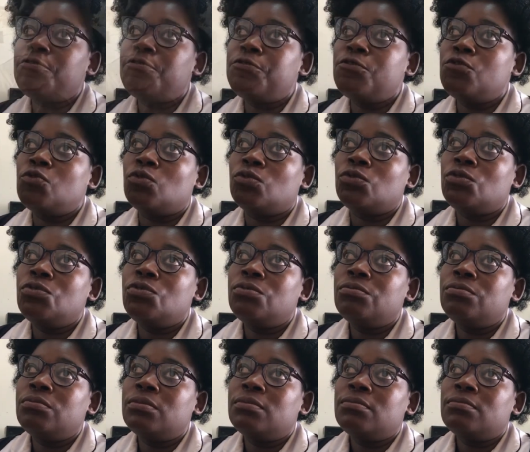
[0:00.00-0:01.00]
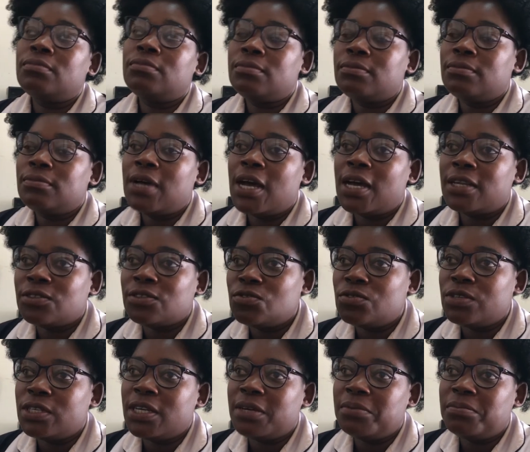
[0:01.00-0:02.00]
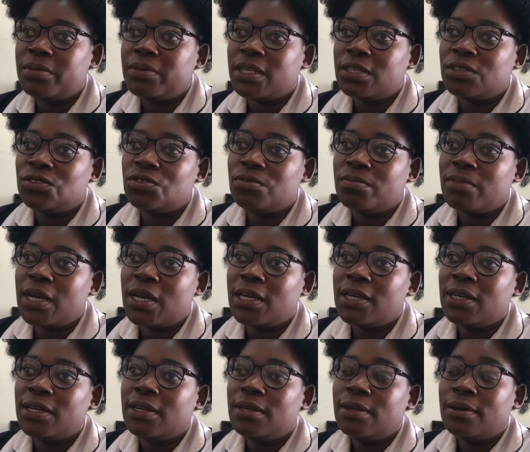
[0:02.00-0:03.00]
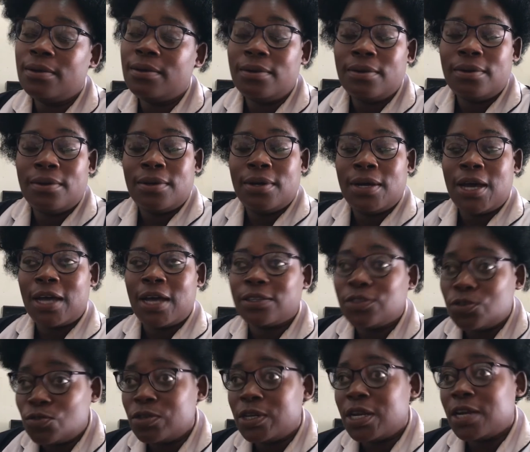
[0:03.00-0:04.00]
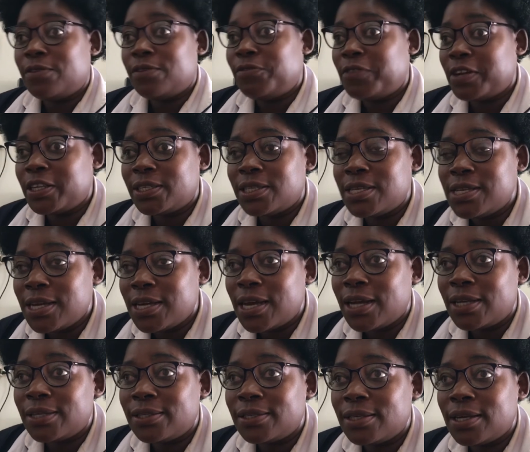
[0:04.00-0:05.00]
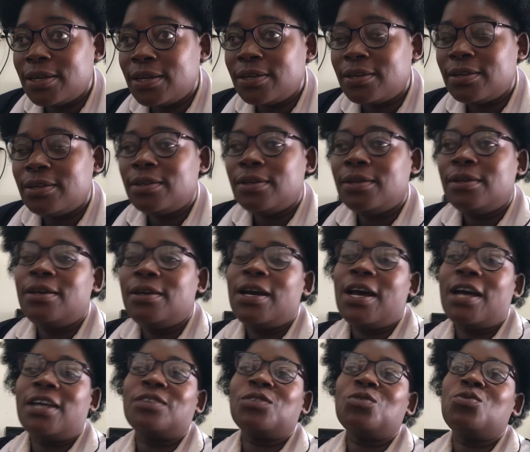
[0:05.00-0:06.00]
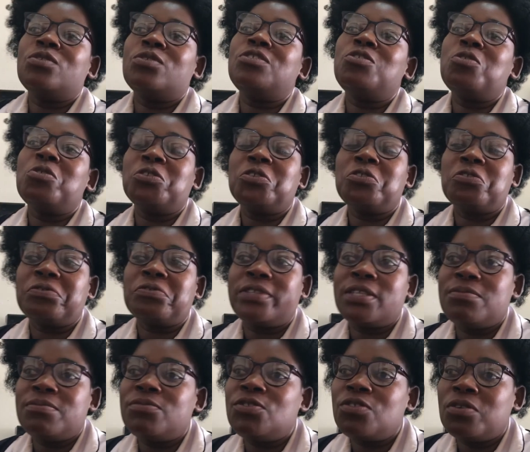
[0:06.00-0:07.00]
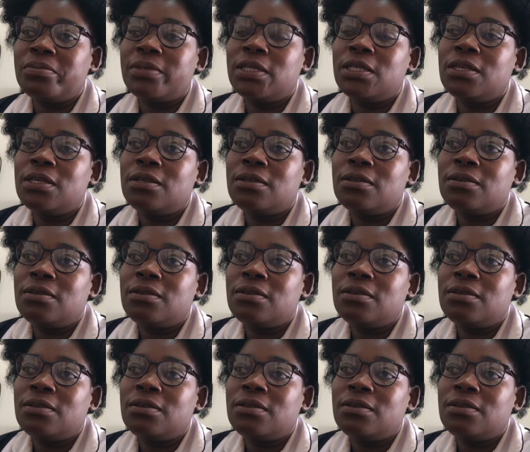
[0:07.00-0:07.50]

food, has got empty stomach, has got advanced cancer, has got lots of symptoms,